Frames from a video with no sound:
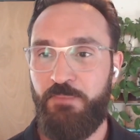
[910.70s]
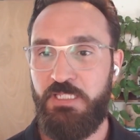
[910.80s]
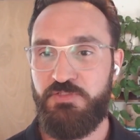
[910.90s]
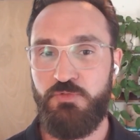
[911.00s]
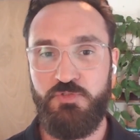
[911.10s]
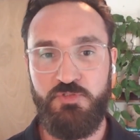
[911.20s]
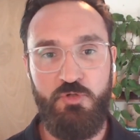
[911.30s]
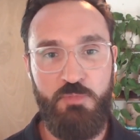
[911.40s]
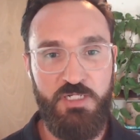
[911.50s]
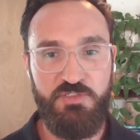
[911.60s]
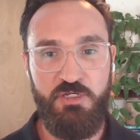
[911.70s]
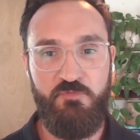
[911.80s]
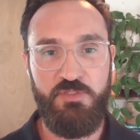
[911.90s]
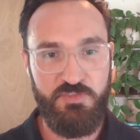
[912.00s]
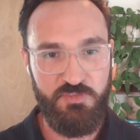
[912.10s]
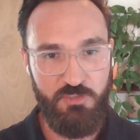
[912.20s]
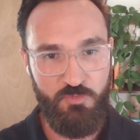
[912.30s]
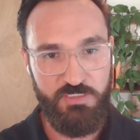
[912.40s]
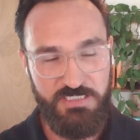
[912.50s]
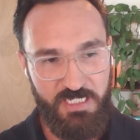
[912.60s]
And so much of the
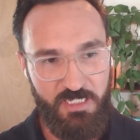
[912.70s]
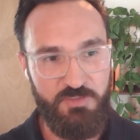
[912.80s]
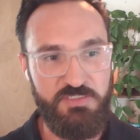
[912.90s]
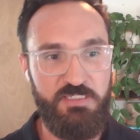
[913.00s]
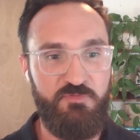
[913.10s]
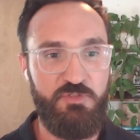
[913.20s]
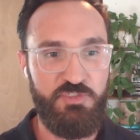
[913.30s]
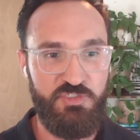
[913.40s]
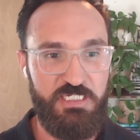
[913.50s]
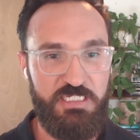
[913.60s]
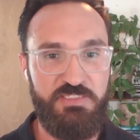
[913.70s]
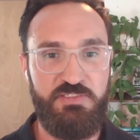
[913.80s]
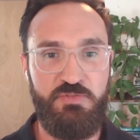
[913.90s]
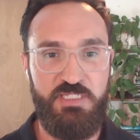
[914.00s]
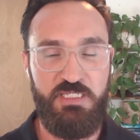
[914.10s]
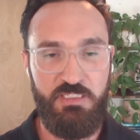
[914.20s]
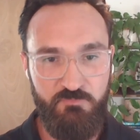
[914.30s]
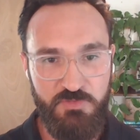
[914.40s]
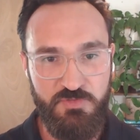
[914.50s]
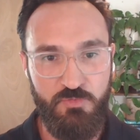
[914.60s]
slowing down is giving you a chance to take
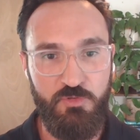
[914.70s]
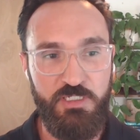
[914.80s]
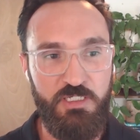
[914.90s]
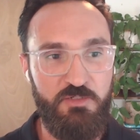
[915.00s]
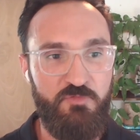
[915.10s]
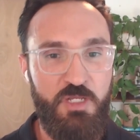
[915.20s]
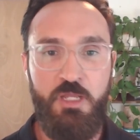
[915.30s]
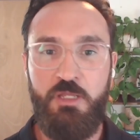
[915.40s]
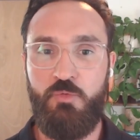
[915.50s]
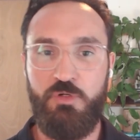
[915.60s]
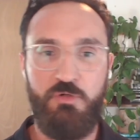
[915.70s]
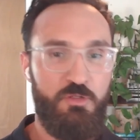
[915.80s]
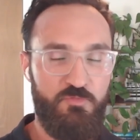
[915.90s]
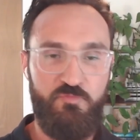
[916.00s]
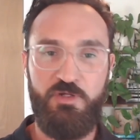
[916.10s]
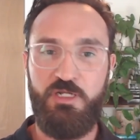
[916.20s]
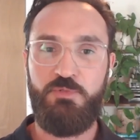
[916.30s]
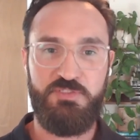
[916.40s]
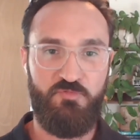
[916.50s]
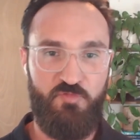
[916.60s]
inventory of what are all the
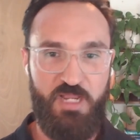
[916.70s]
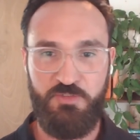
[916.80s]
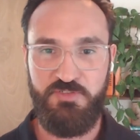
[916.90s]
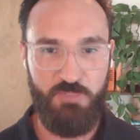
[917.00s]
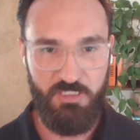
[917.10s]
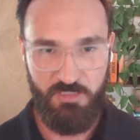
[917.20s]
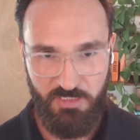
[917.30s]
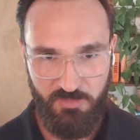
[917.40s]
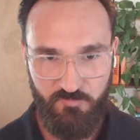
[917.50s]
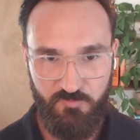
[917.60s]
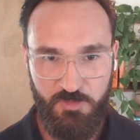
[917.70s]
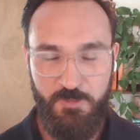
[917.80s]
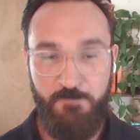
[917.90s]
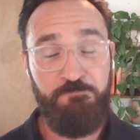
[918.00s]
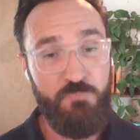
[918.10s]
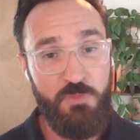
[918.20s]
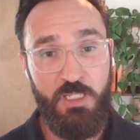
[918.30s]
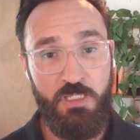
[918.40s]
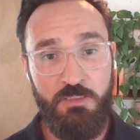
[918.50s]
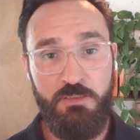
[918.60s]
variables and factors in my life.
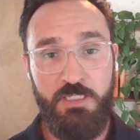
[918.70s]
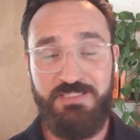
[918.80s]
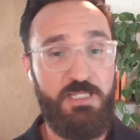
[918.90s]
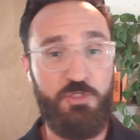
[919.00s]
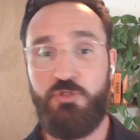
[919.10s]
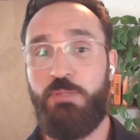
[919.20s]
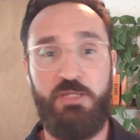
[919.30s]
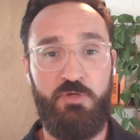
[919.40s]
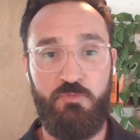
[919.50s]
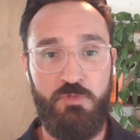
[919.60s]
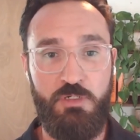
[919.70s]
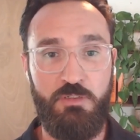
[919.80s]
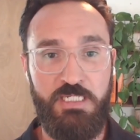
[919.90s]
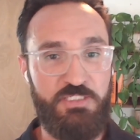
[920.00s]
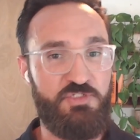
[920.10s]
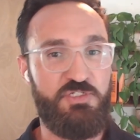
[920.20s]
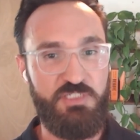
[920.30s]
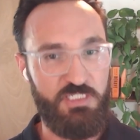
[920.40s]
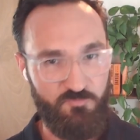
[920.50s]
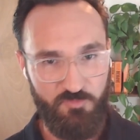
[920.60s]
And it's not good, bad, right, or wrong. It's
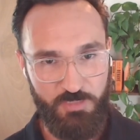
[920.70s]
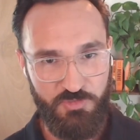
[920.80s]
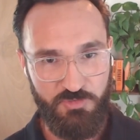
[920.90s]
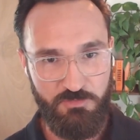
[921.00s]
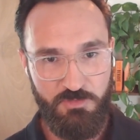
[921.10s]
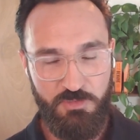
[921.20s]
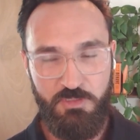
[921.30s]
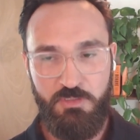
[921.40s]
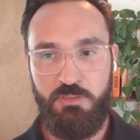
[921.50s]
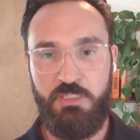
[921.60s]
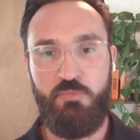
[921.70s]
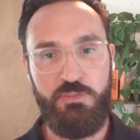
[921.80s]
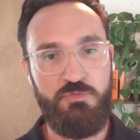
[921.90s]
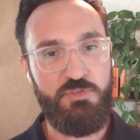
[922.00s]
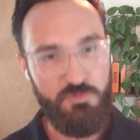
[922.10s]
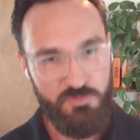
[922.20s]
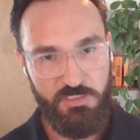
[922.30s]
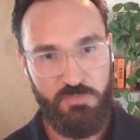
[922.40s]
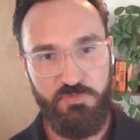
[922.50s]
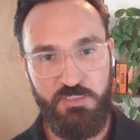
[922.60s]
just information. And then what you choose
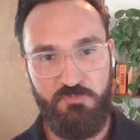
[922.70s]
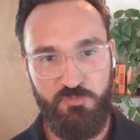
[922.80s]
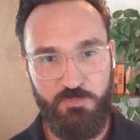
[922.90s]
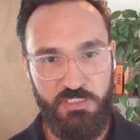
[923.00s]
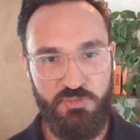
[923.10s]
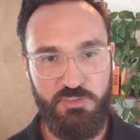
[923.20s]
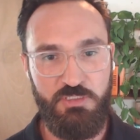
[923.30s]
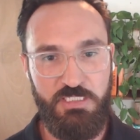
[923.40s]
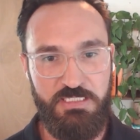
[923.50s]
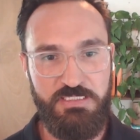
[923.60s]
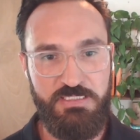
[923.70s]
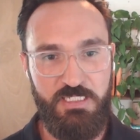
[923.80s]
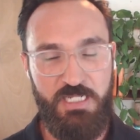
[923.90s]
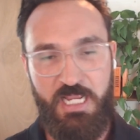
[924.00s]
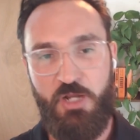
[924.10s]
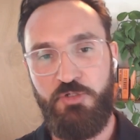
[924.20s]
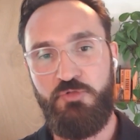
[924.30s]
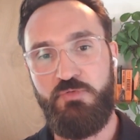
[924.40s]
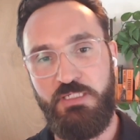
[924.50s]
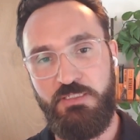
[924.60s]
to do with information is then how do
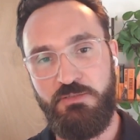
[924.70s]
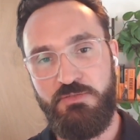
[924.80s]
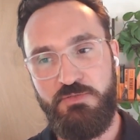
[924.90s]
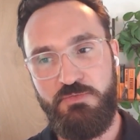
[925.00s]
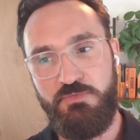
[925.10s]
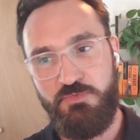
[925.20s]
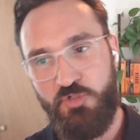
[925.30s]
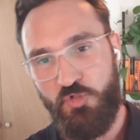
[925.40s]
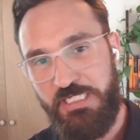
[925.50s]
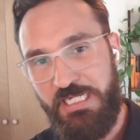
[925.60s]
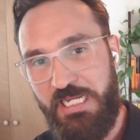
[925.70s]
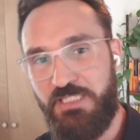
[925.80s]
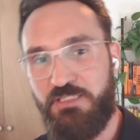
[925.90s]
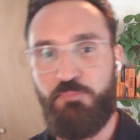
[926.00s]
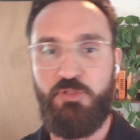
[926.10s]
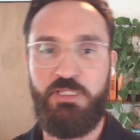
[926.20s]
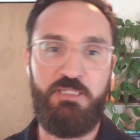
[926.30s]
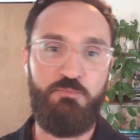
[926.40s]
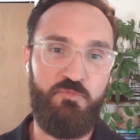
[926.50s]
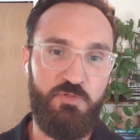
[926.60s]
you then create the
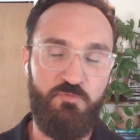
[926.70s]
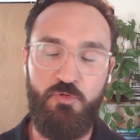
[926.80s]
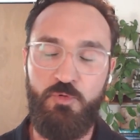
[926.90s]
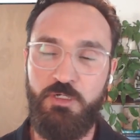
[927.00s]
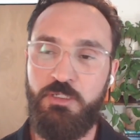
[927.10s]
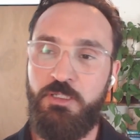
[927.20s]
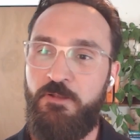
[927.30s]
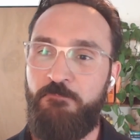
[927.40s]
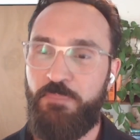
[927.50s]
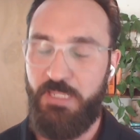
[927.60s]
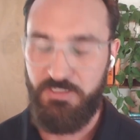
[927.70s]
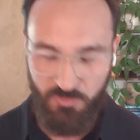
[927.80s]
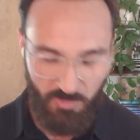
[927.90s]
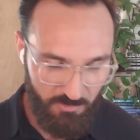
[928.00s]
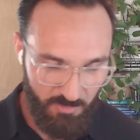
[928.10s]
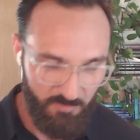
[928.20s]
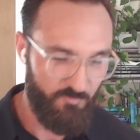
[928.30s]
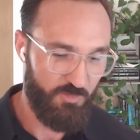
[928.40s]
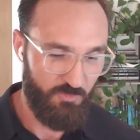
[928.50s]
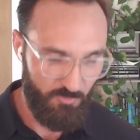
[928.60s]
plan moving forward. And so I
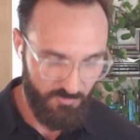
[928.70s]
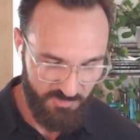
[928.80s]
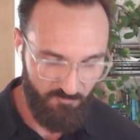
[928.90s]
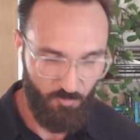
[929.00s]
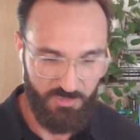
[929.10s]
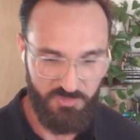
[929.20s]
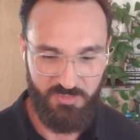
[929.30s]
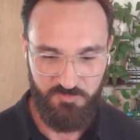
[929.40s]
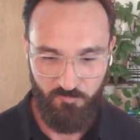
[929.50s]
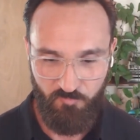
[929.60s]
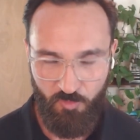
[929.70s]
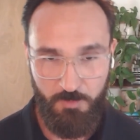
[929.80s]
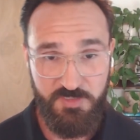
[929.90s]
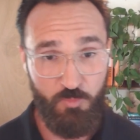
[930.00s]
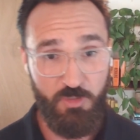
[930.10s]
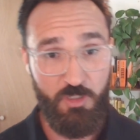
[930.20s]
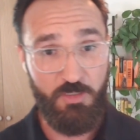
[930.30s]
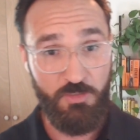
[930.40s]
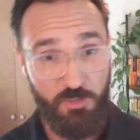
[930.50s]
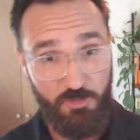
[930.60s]
love the whole self-awareness drives performance. And what
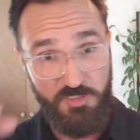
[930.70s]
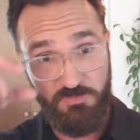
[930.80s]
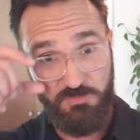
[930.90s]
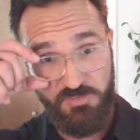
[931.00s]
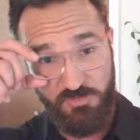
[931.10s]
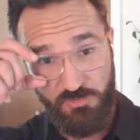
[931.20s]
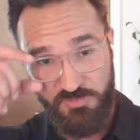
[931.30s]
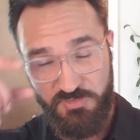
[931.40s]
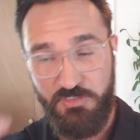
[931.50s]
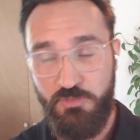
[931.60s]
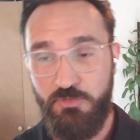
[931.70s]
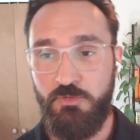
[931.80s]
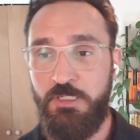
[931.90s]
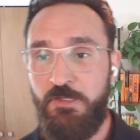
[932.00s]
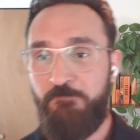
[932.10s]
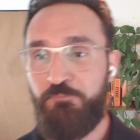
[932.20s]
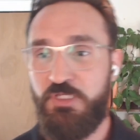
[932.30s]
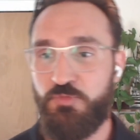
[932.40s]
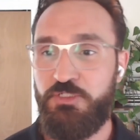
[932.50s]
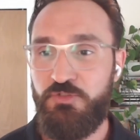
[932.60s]
I'll encourage listeners to do
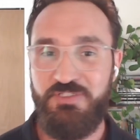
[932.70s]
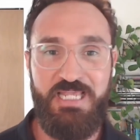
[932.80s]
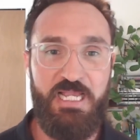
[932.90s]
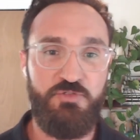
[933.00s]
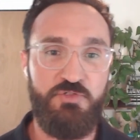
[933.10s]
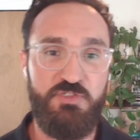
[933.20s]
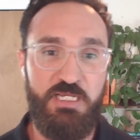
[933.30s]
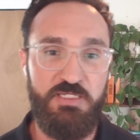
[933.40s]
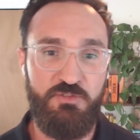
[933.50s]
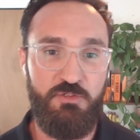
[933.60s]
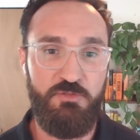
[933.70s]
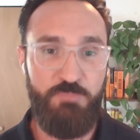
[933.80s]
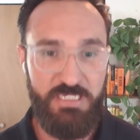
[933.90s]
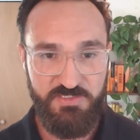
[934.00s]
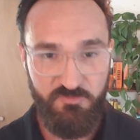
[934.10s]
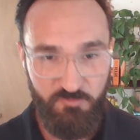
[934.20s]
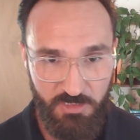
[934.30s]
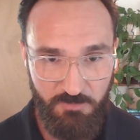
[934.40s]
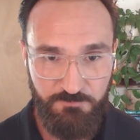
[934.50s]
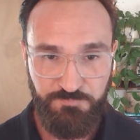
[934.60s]
is we're going to do this exercise called Best of
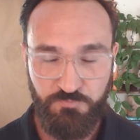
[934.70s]
Me.